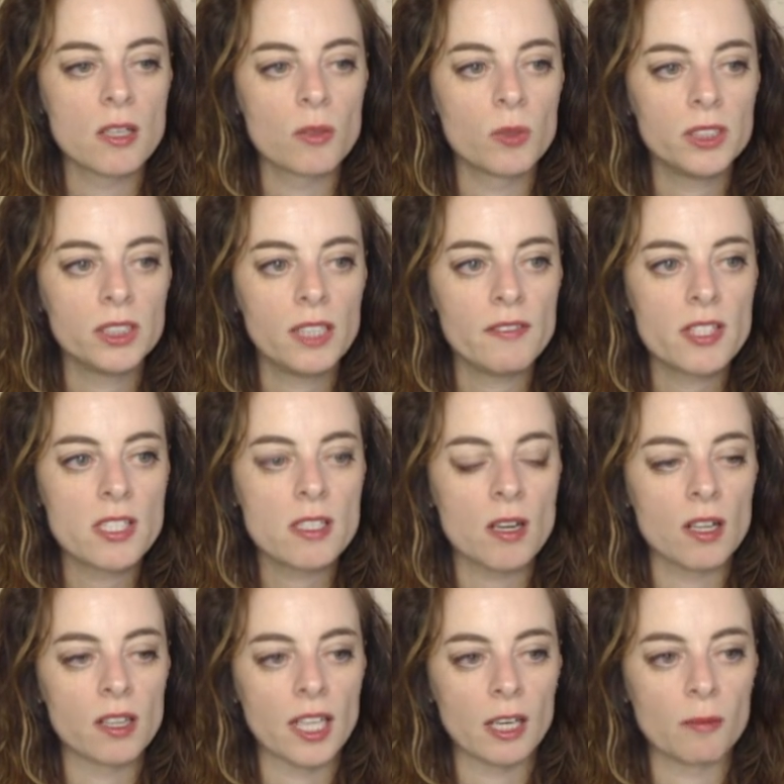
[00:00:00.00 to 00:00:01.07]
So once I've
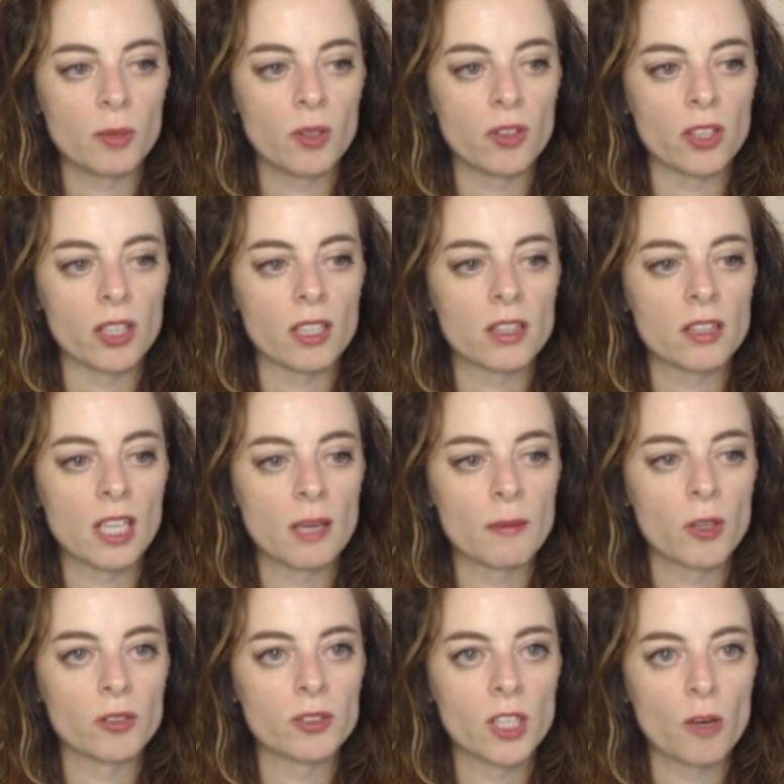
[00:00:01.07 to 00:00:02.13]
installed that
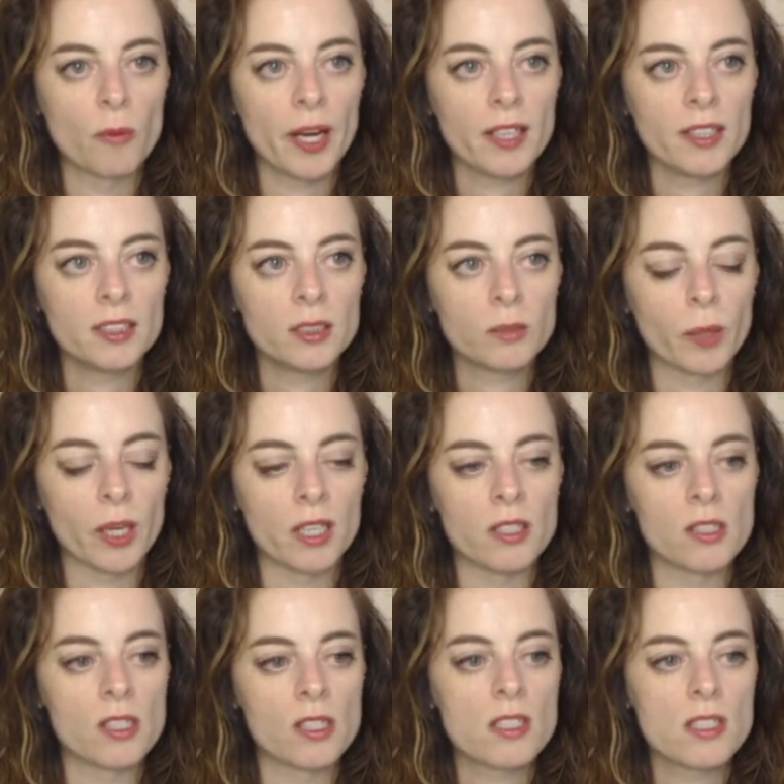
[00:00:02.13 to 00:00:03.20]
plugin, then I'm going to go back into
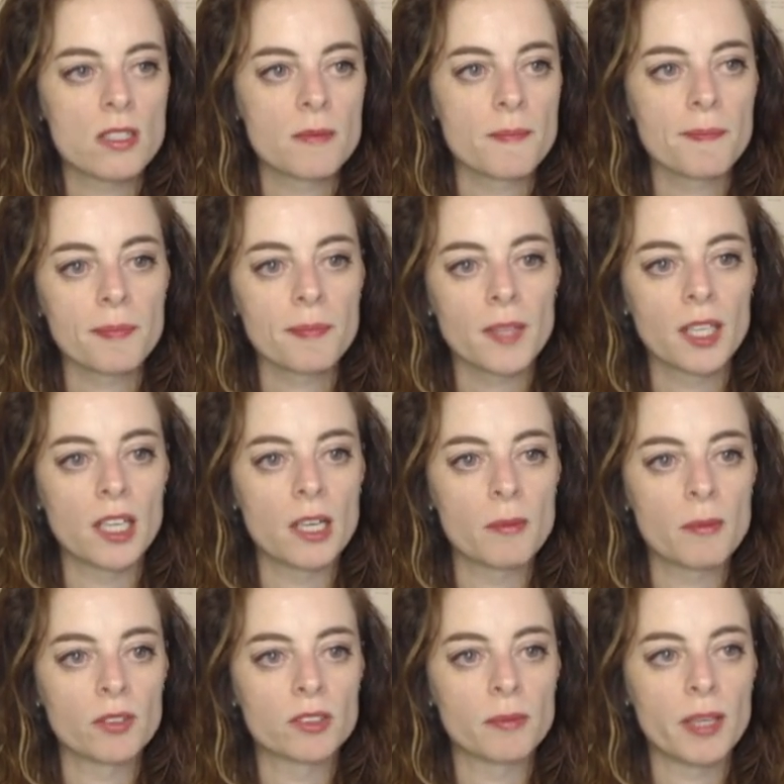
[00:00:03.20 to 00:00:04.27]
Pages.
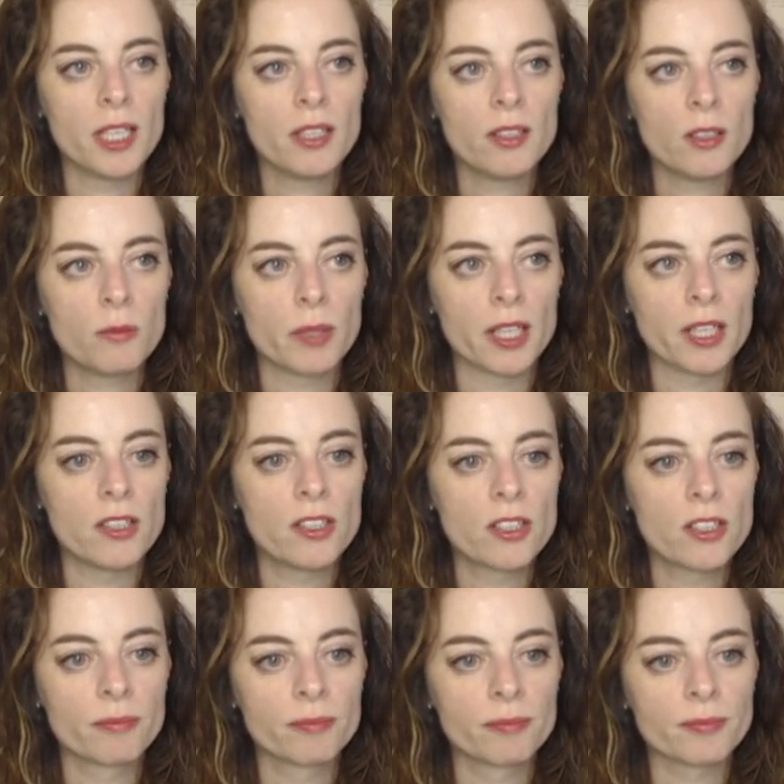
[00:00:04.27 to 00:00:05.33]
Now I'm going to make a new
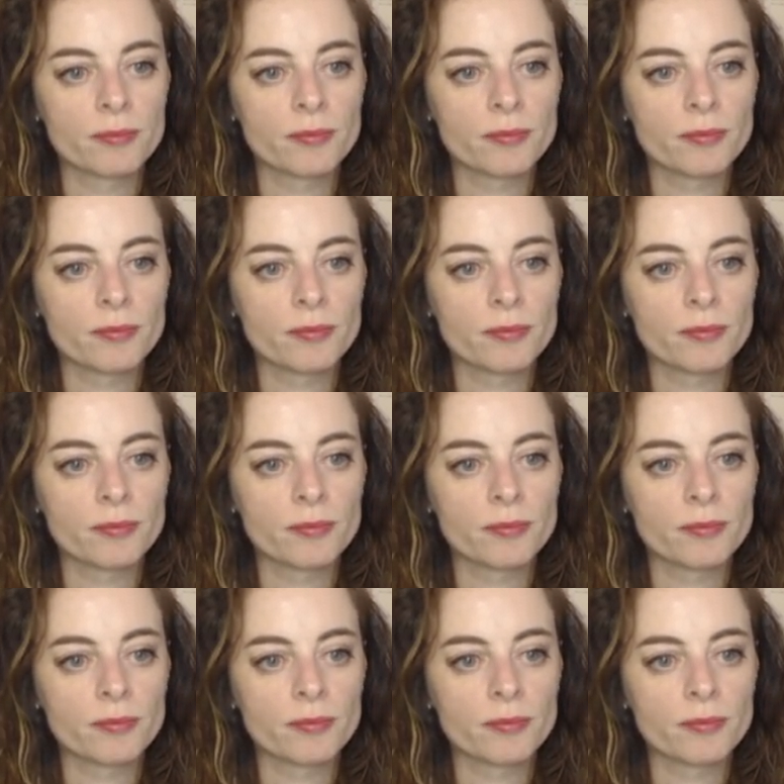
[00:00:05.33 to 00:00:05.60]
page.